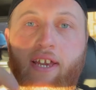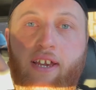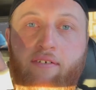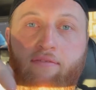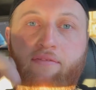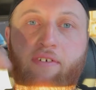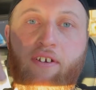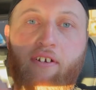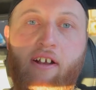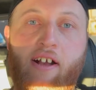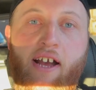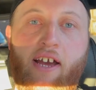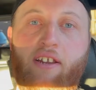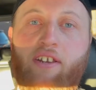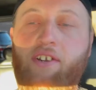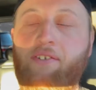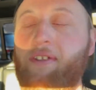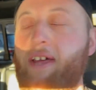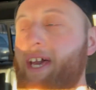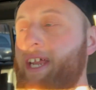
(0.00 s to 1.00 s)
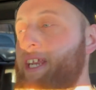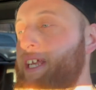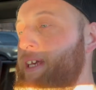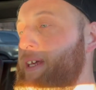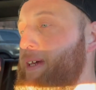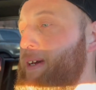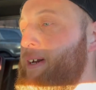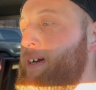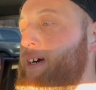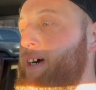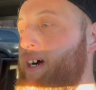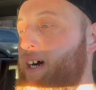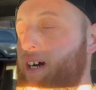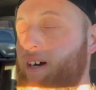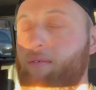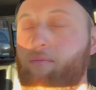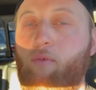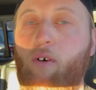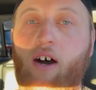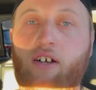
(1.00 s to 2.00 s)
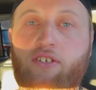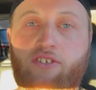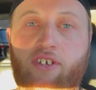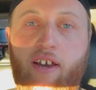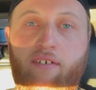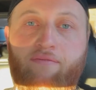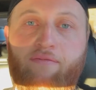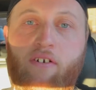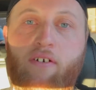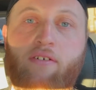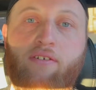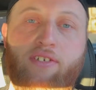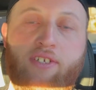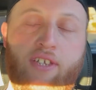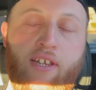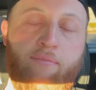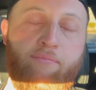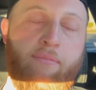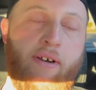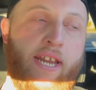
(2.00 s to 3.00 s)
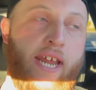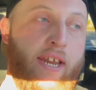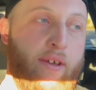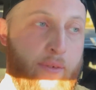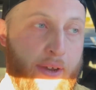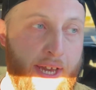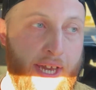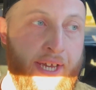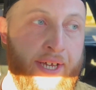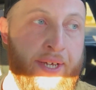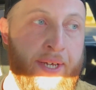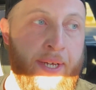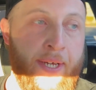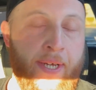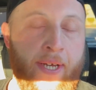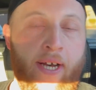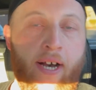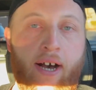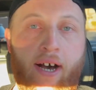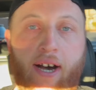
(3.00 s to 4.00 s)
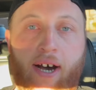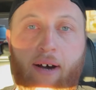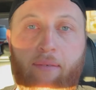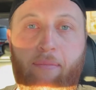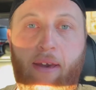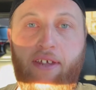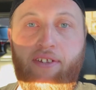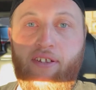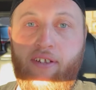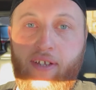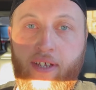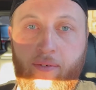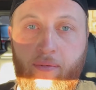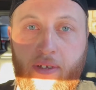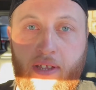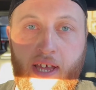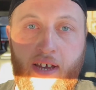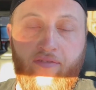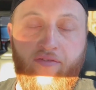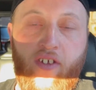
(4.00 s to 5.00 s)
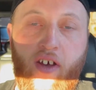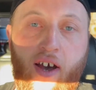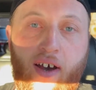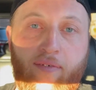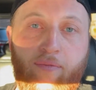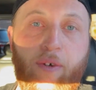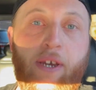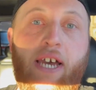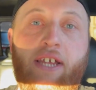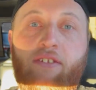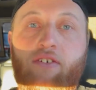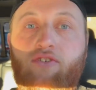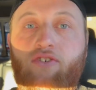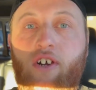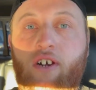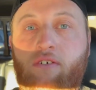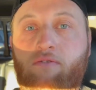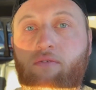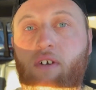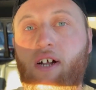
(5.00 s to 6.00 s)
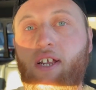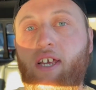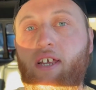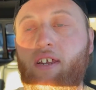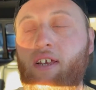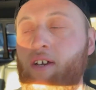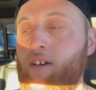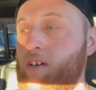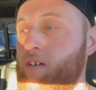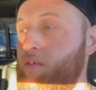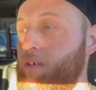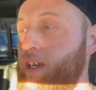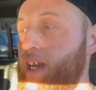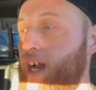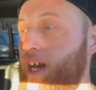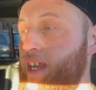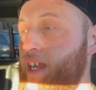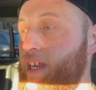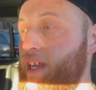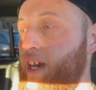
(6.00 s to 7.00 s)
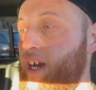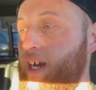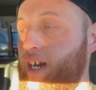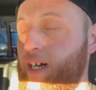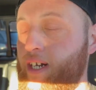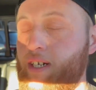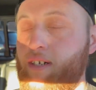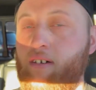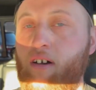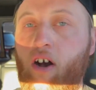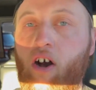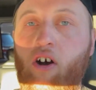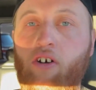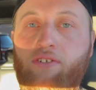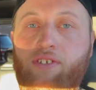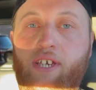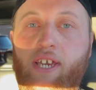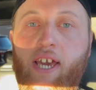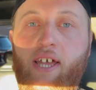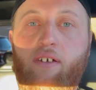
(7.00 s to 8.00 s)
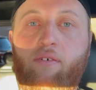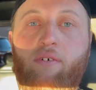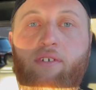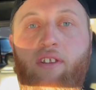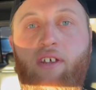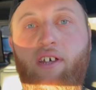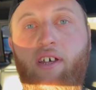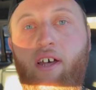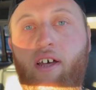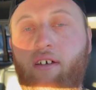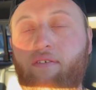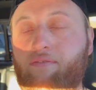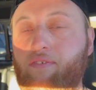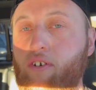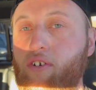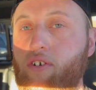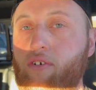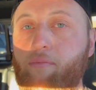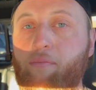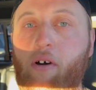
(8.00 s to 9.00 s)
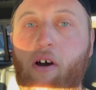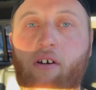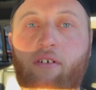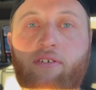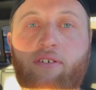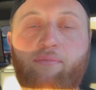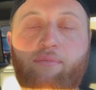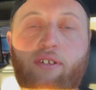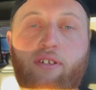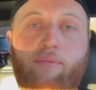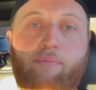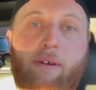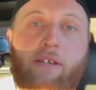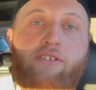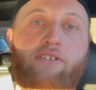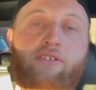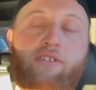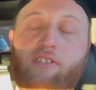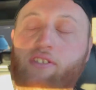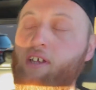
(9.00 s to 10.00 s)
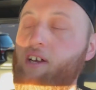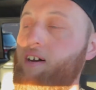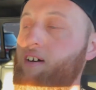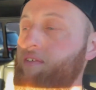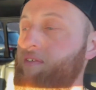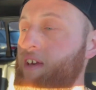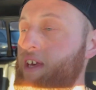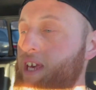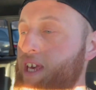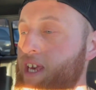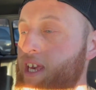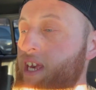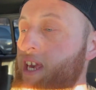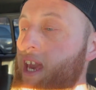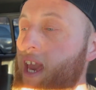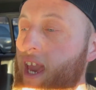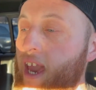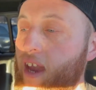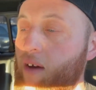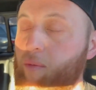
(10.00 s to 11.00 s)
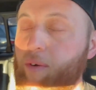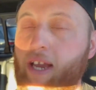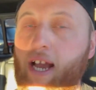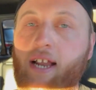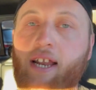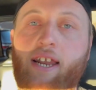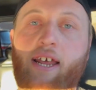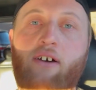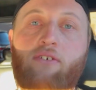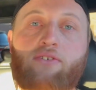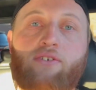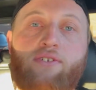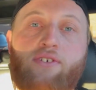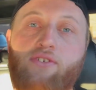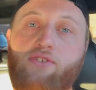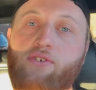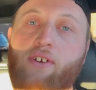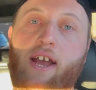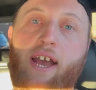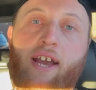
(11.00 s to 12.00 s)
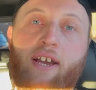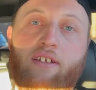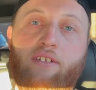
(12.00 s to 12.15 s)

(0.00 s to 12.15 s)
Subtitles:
I'll figure out how to do that. Watch that first. But anyway, basically we left off. We got the truck running. We got it all together with a few new parts, some suspension stuff, and we got it out to the track.